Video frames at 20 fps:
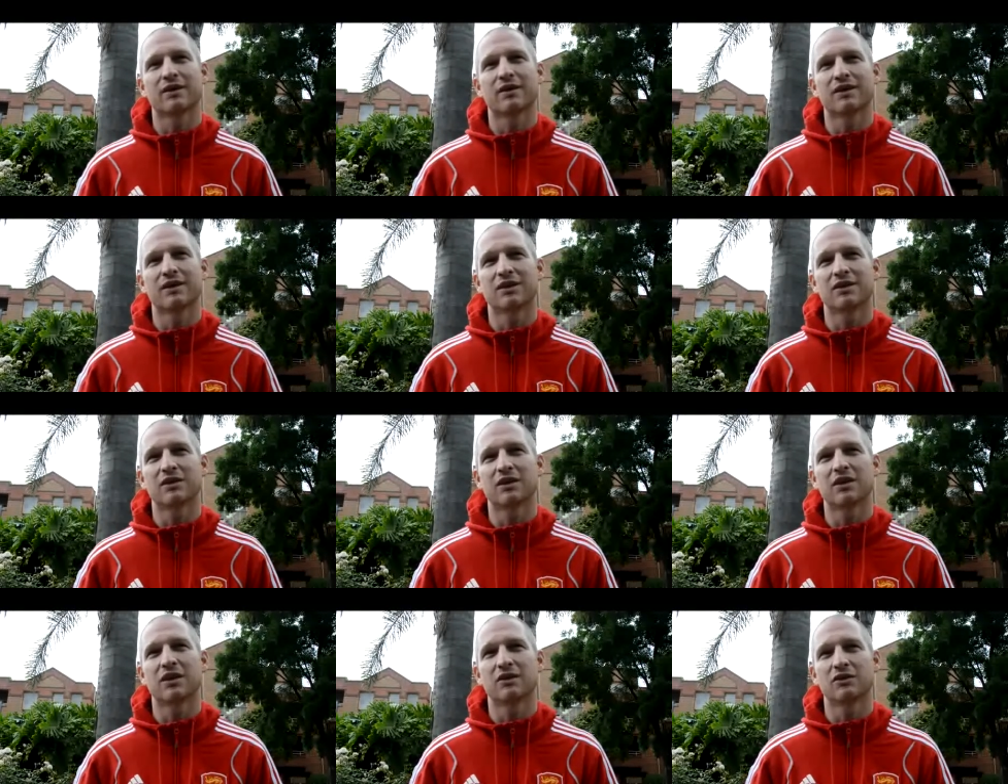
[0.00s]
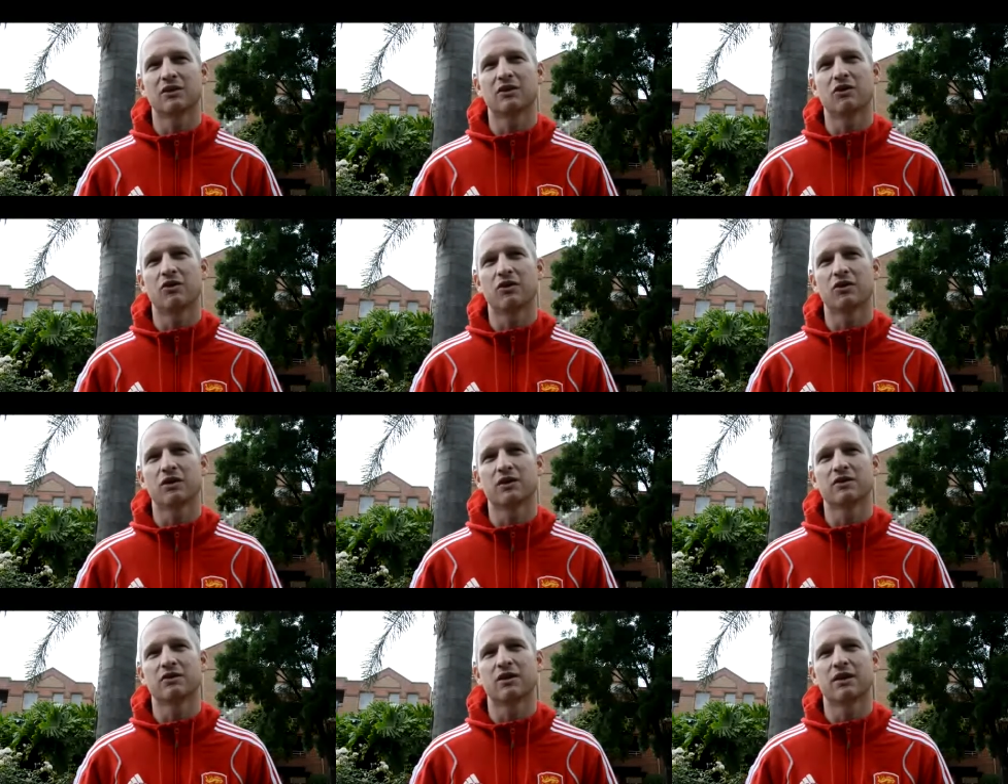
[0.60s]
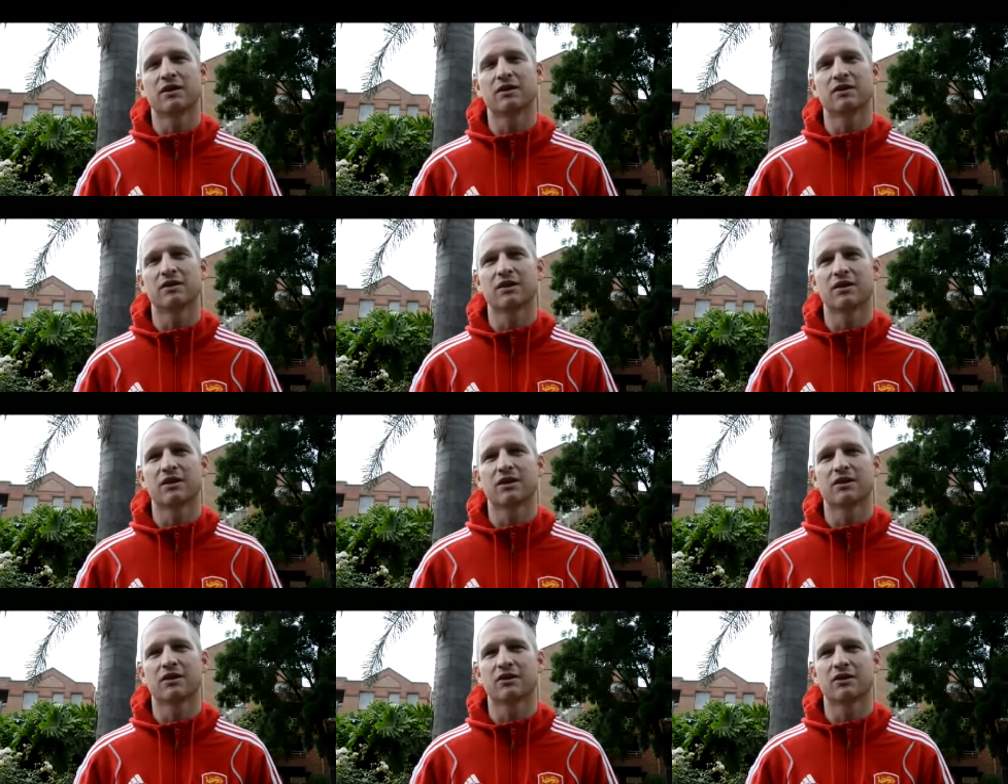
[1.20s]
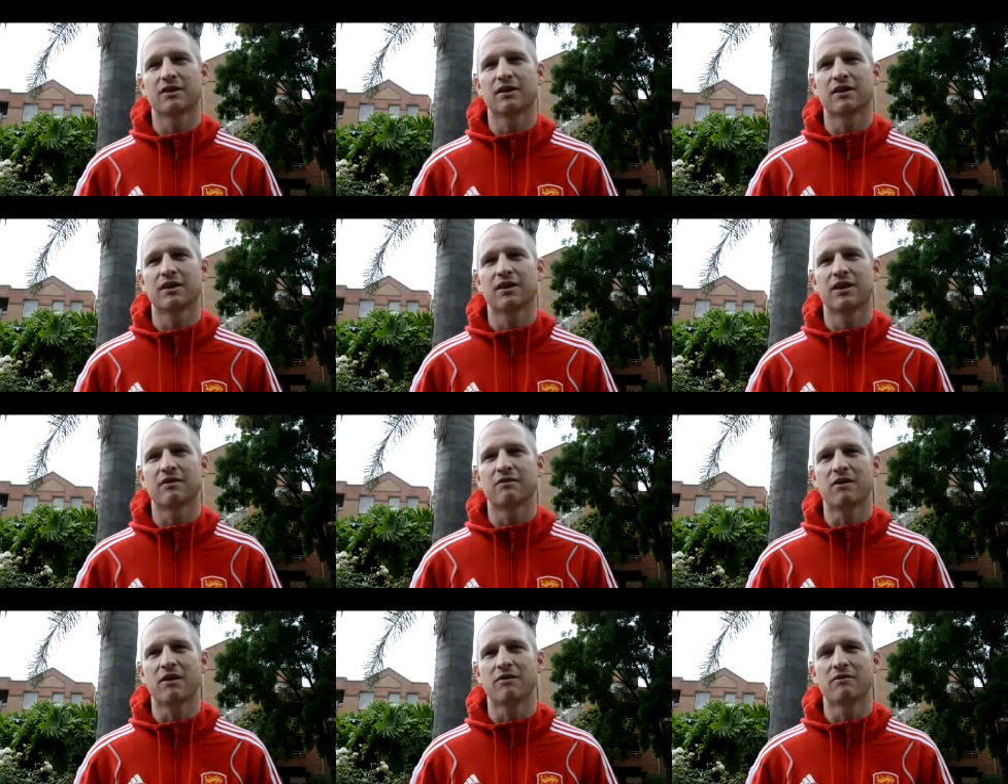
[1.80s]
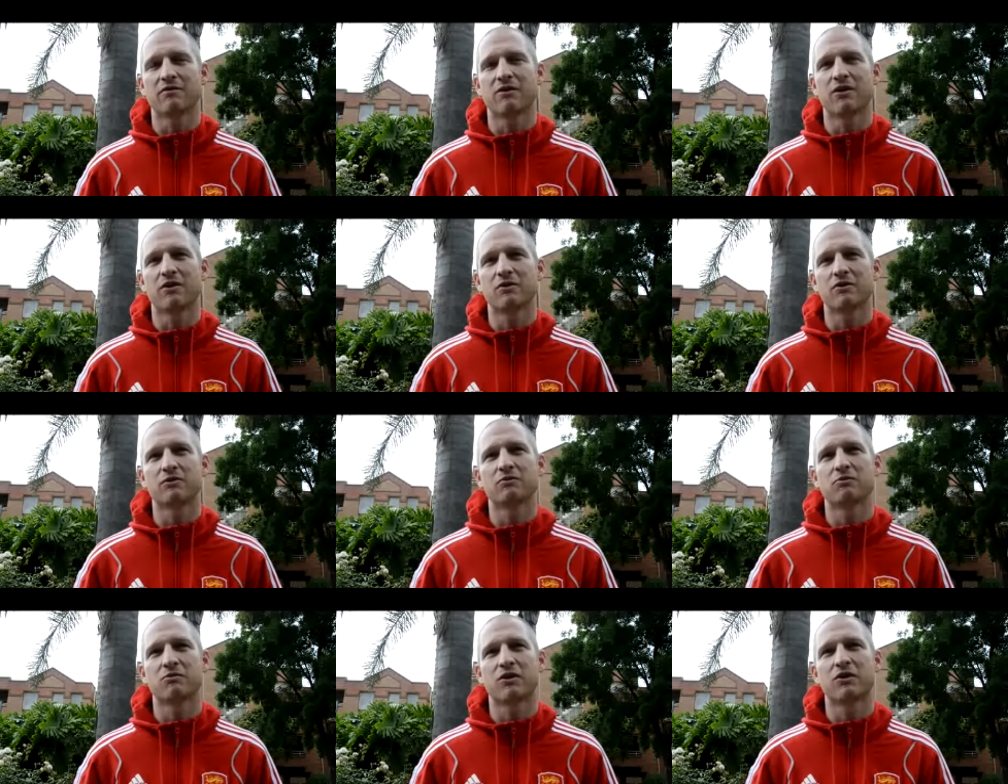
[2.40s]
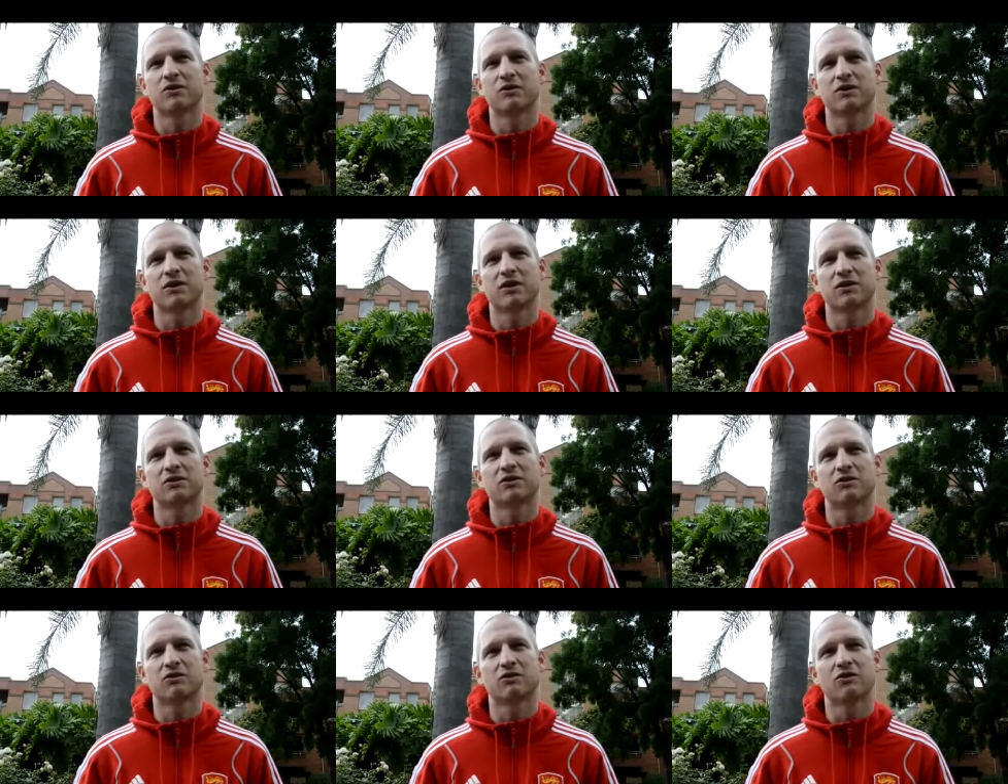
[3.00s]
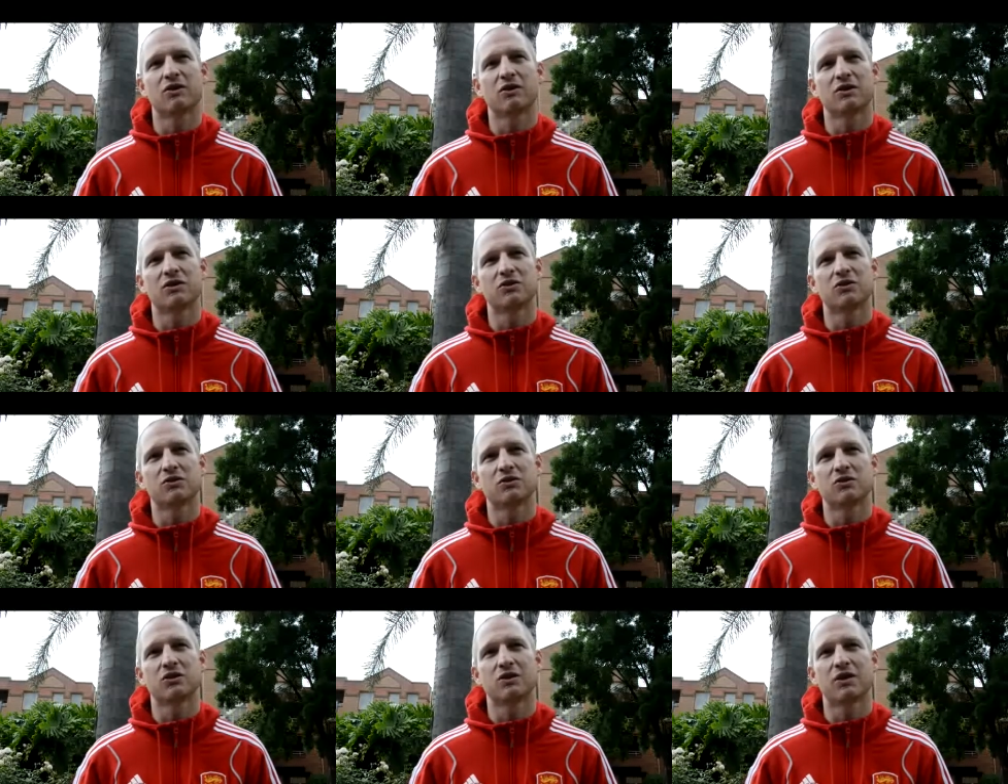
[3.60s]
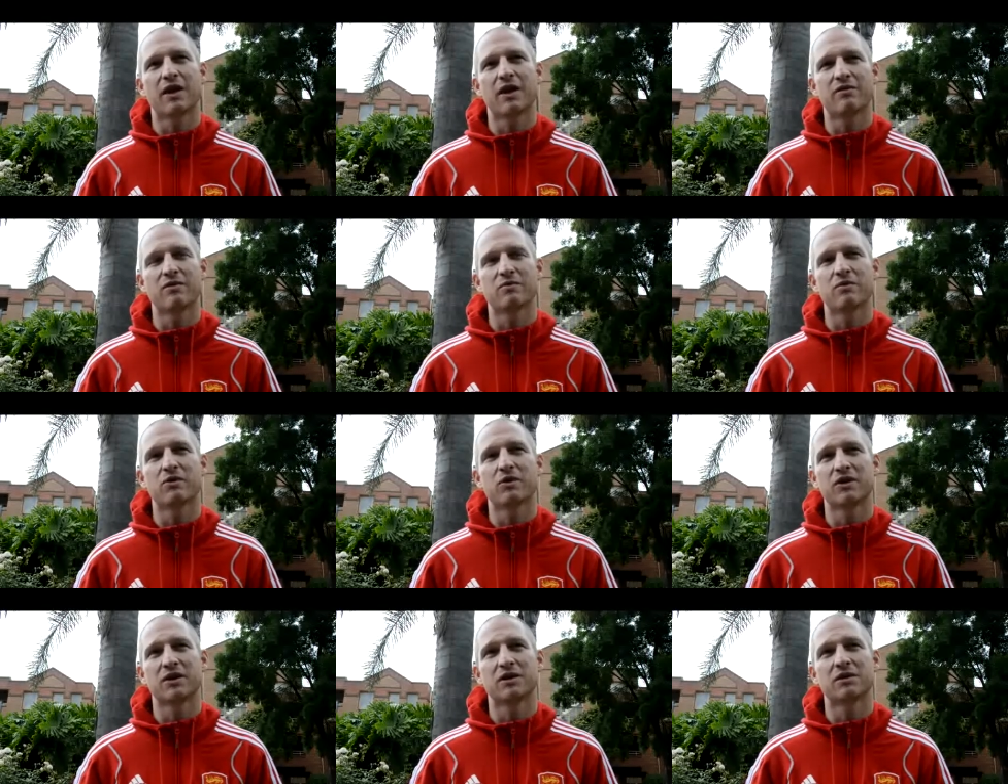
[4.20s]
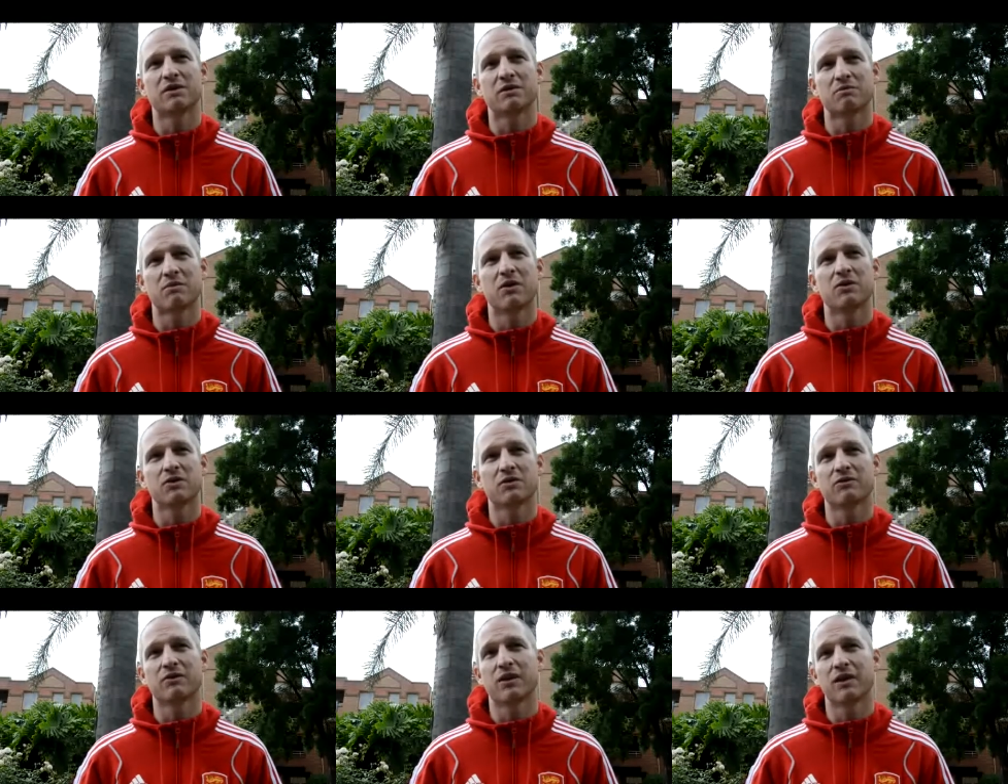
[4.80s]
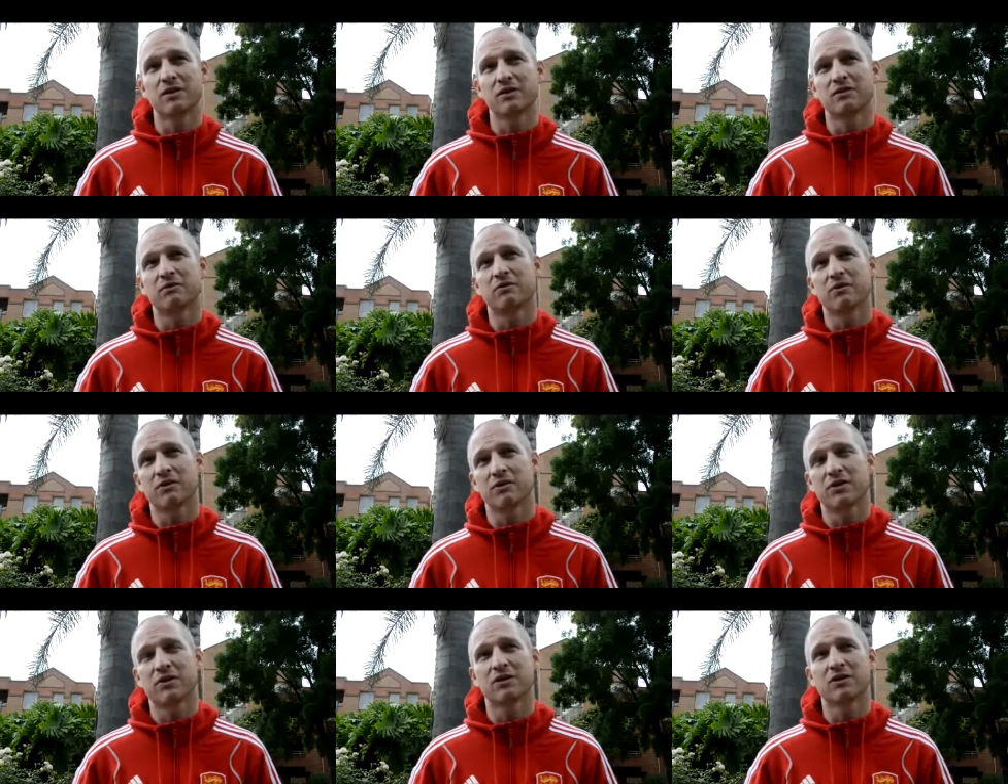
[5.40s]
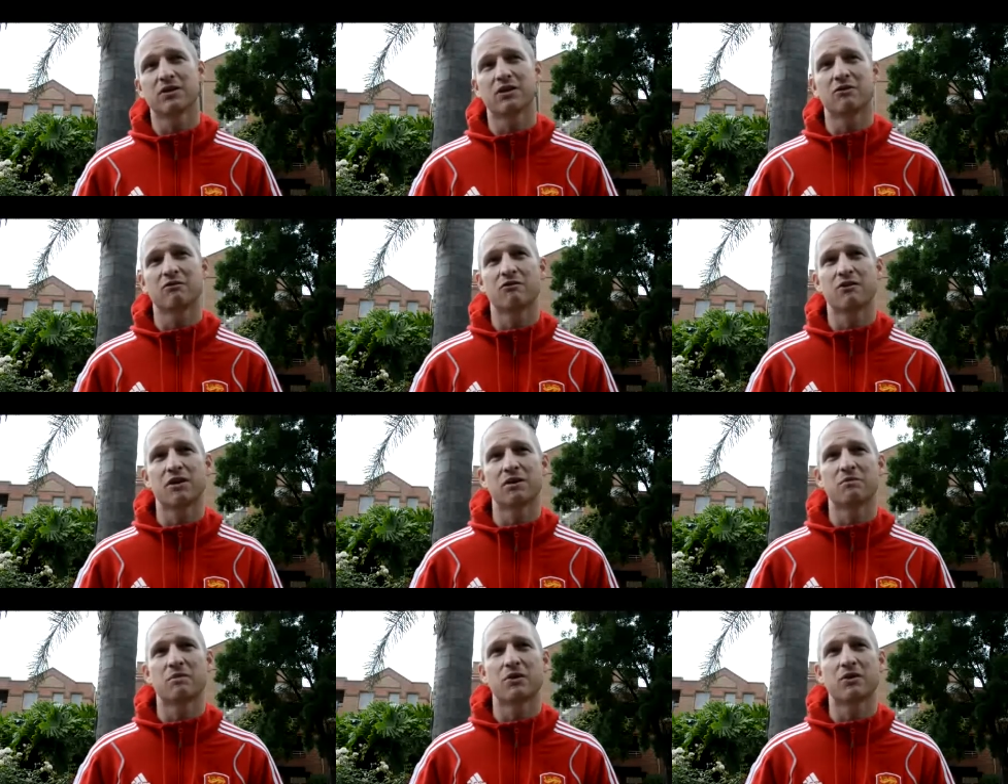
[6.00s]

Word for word: It's, no. A, it's a long and, uh, involved process to try and ensure that everybody is motivated for things that are really